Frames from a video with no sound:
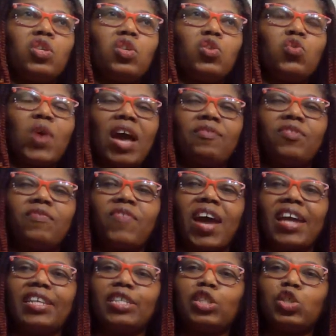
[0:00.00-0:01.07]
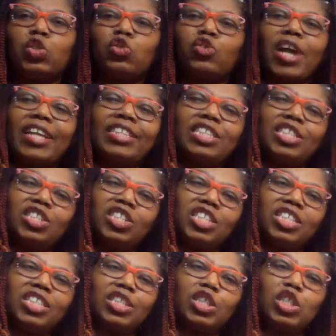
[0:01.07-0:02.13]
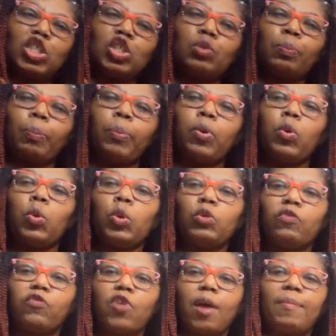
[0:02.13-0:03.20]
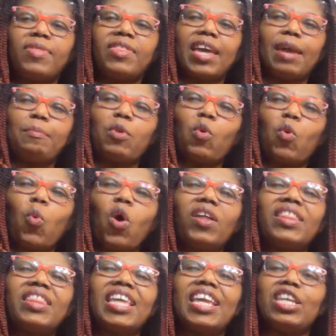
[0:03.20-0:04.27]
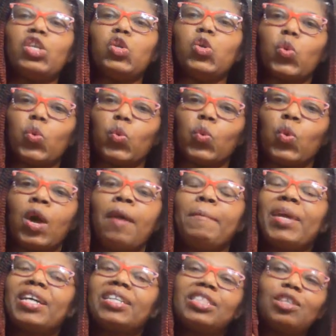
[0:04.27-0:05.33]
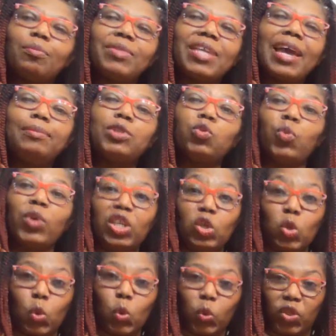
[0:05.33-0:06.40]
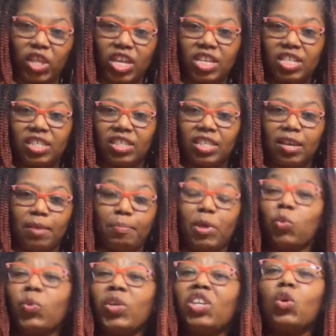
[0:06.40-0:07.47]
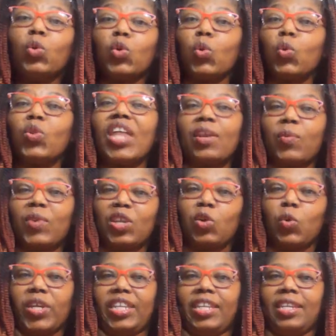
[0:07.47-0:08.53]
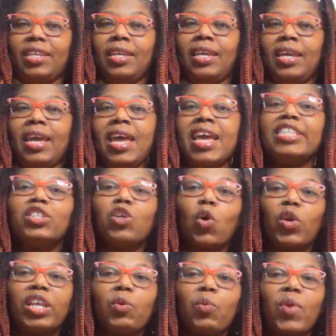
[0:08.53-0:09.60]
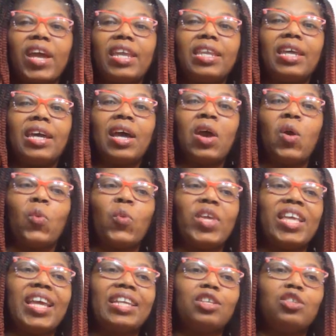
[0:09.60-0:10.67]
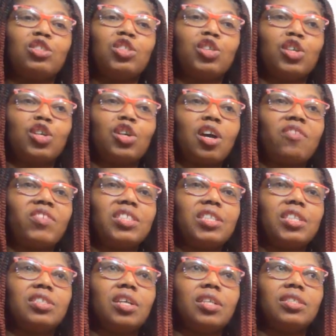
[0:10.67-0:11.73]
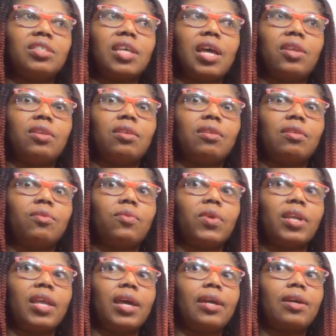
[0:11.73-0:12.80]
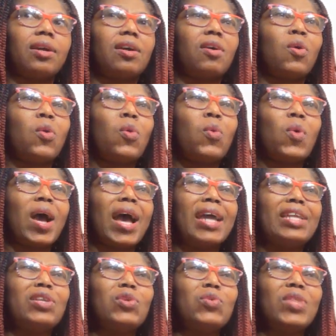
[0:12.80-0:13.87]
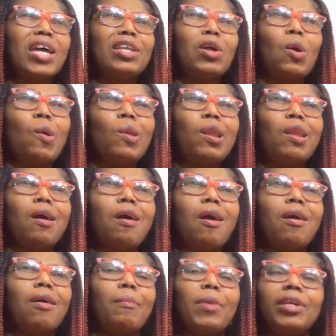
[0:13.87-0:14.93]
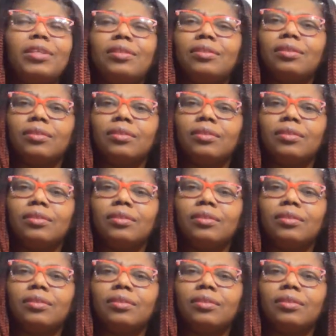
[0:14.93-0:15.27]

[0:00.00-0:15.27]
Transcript: you have to find strategies to pull from them what they know. Because sometimes we know things, but we don't know that we know it. It's only when we get into certain conversations and we're like, oh, I knew that all along. But